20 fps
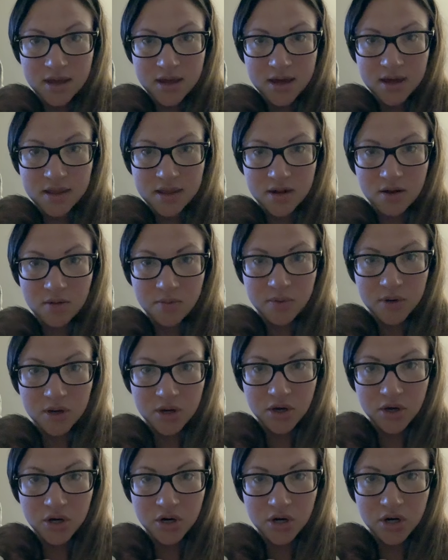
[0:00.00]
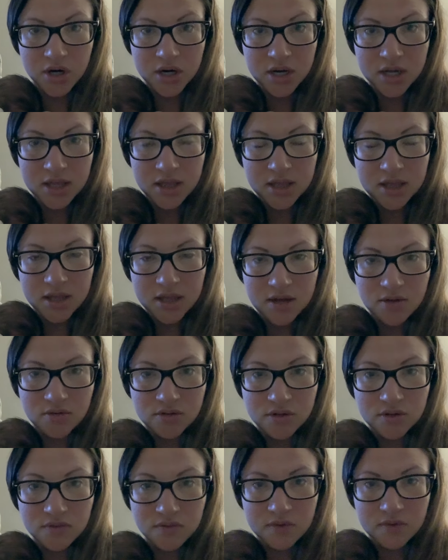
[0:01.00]
and then I'll put her in the
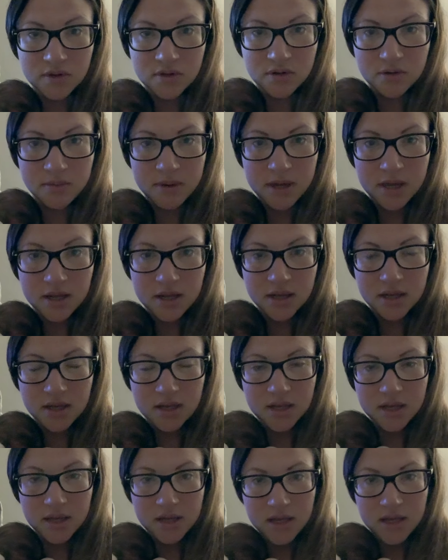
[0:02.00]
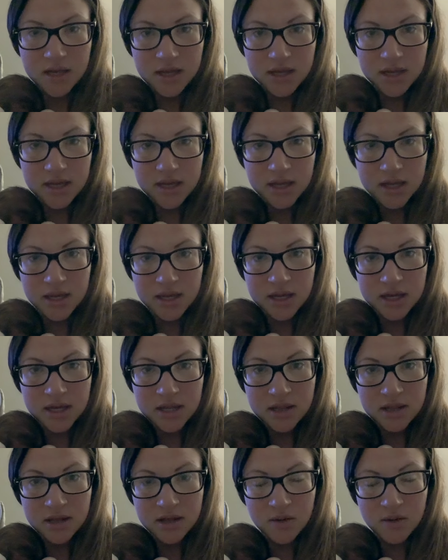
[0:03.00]
lounger for a little bit,
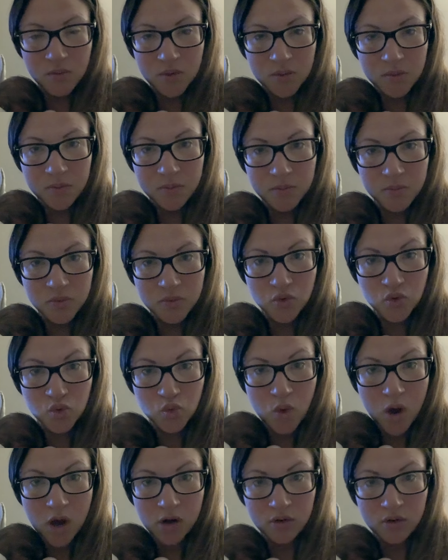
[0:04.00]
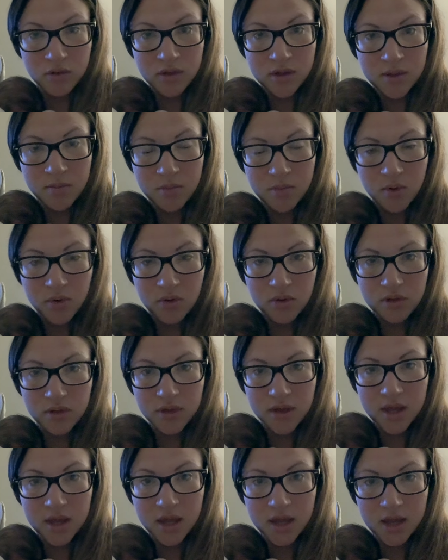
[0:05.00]
and then we'll swaddle them both
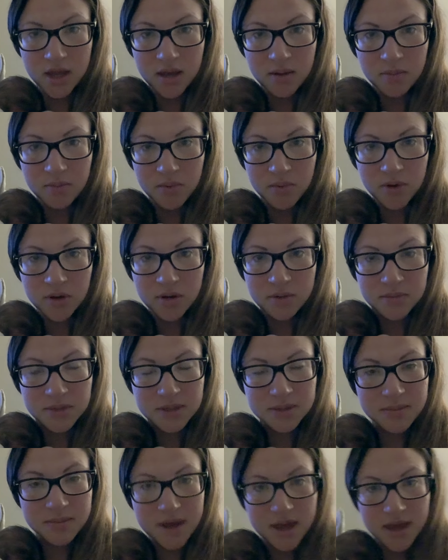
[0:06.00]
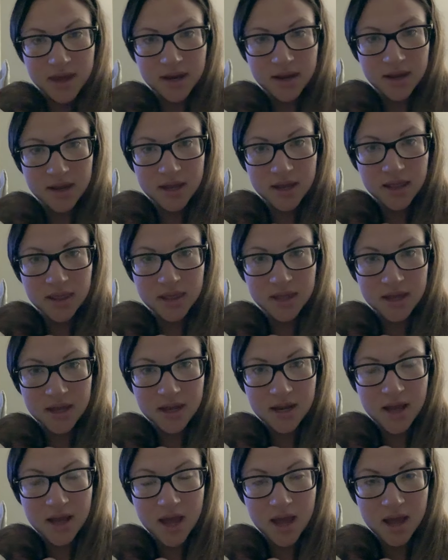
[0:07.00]
and put them to bed, and
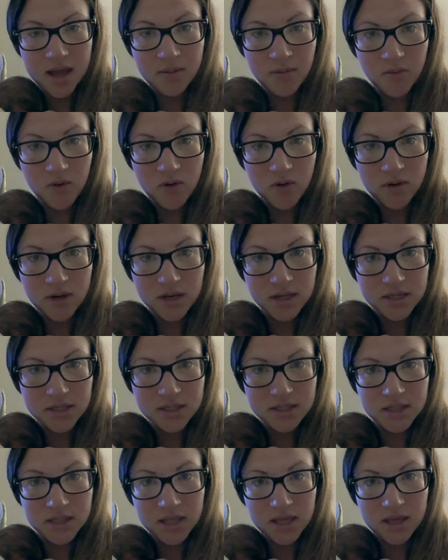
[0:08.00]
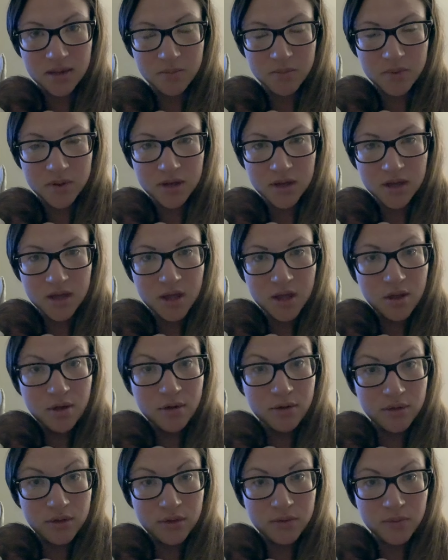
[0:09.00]
then I'm going to sleep
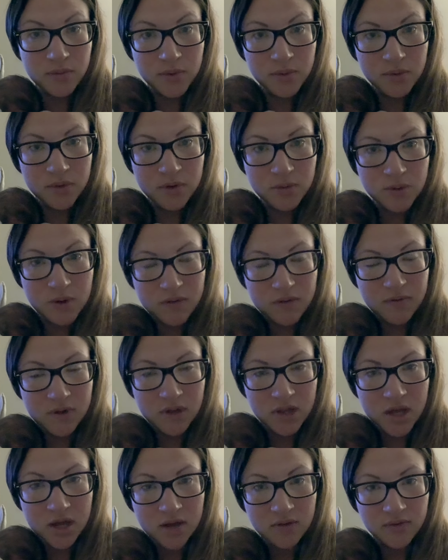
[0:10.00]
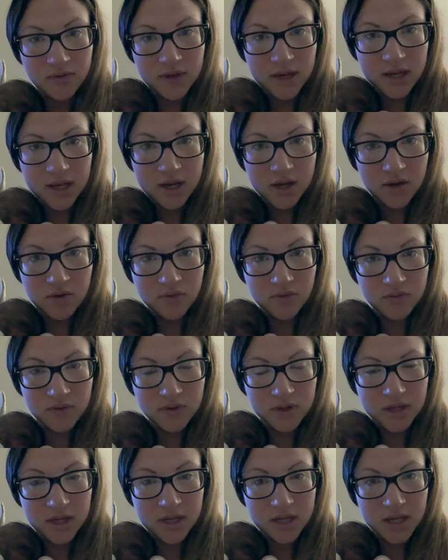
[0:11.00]
through the twelve o'clock feeding,
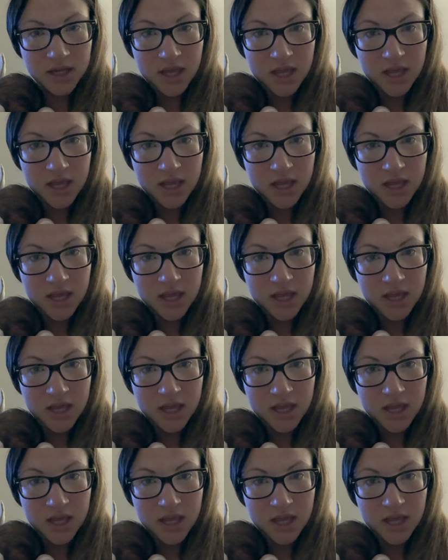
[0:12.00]
hopefully,